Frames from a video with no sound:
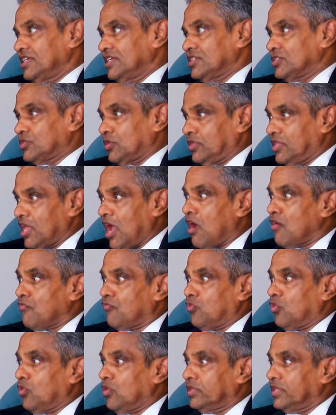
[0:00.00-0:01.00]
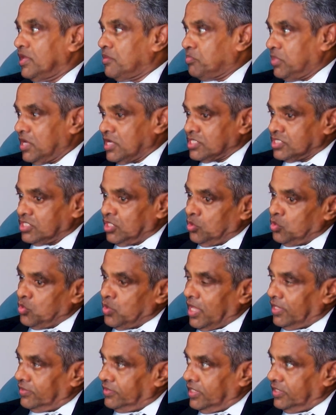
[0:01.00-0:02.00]
So therefore, the person who
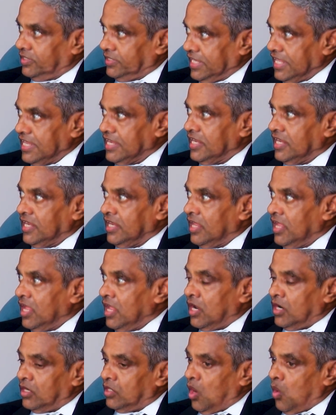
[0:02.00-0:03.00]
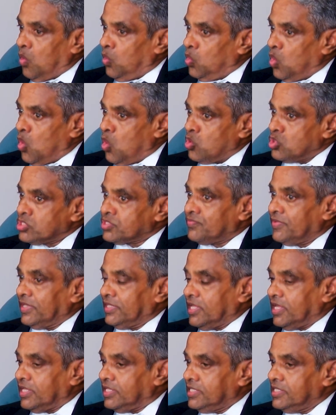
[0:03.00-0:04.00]
has the TIN now knows
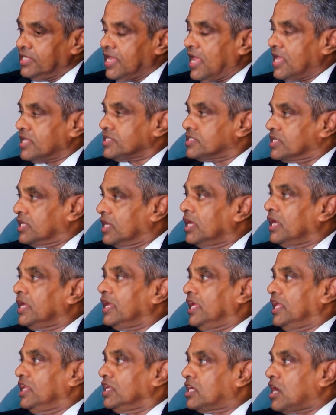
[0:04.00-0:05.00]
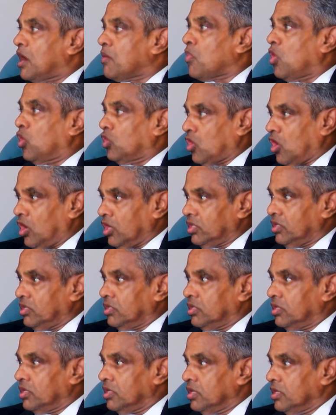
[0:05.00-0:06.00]
whether he has income or not
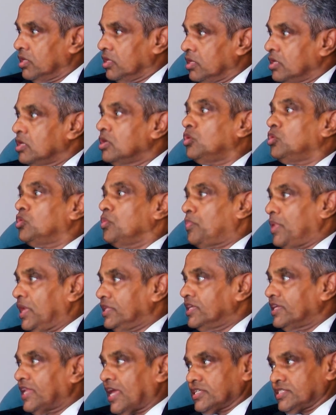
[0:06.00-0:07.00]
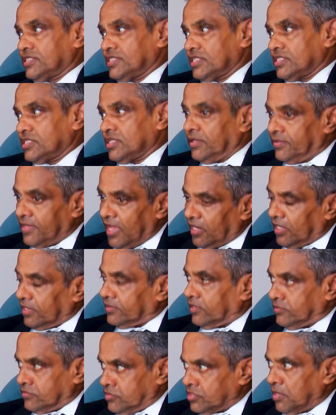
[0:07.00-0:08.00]
to pay the taxes. There
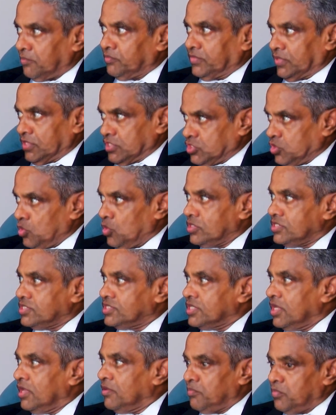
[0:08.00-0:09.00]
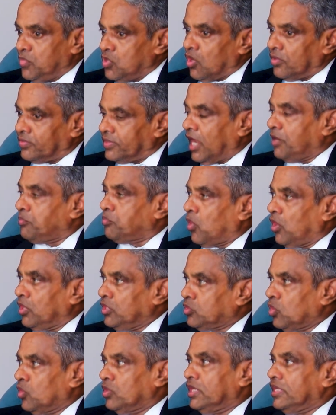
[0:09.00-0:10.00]
are some thresholds. Beyond that point
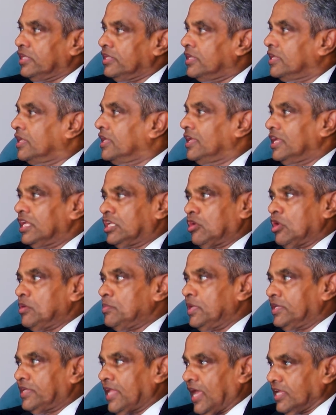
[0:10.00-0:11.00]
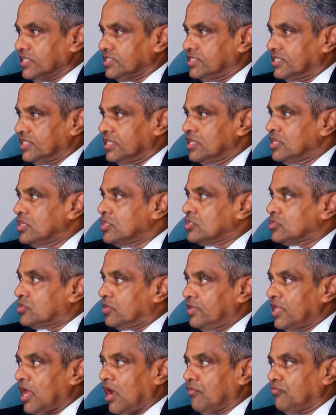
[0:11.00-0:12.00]
only, it will be taxed. So
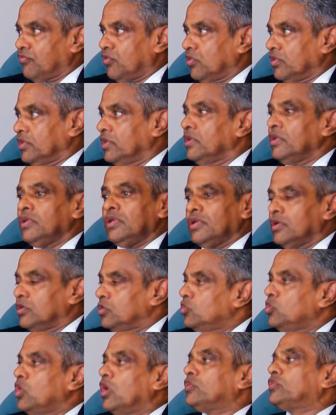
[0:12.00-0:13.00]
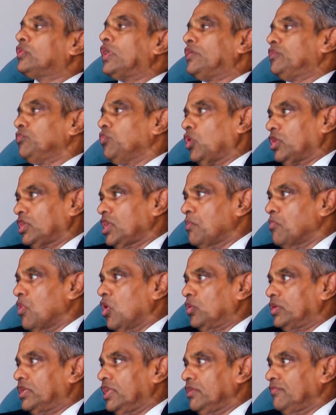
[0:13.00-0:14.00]
therefore, you don't have to worry
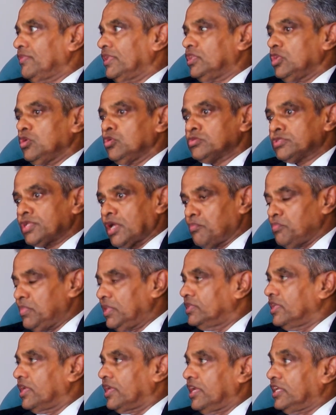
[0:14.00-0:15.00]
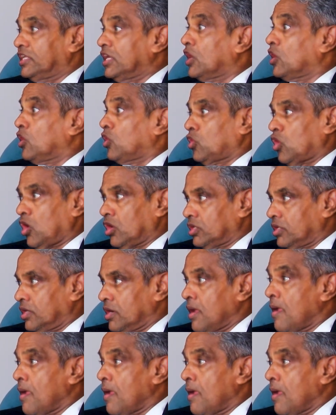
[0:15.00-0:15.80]
about it, whether you submit the return or not.